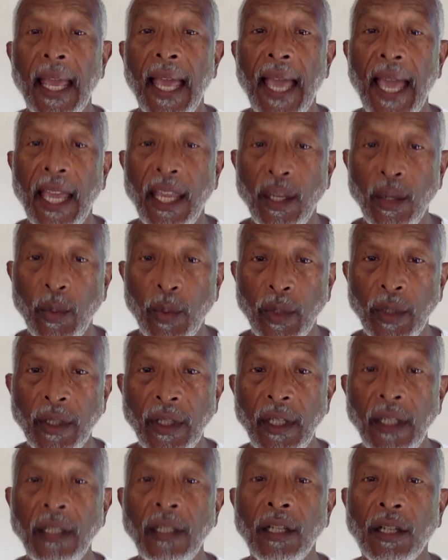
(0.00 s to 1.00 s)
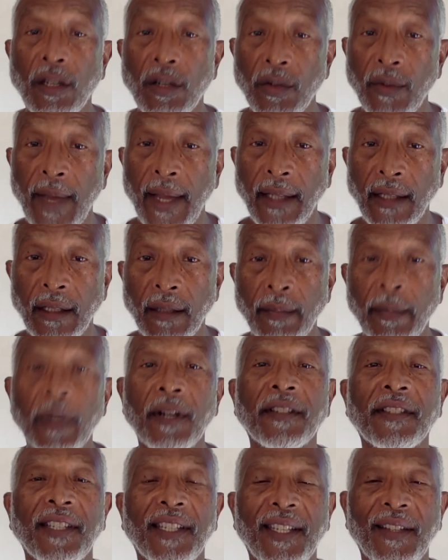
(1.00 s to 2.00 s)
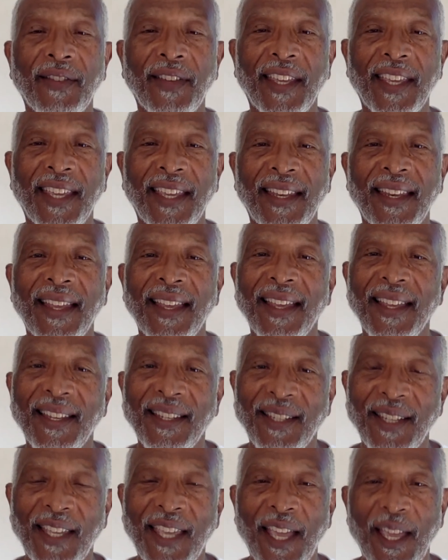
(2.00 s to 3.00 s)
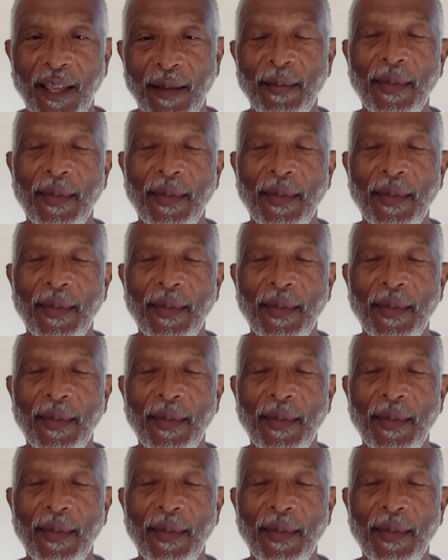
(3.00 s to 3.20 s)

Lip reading: and you will need the corrected birth certificate to get your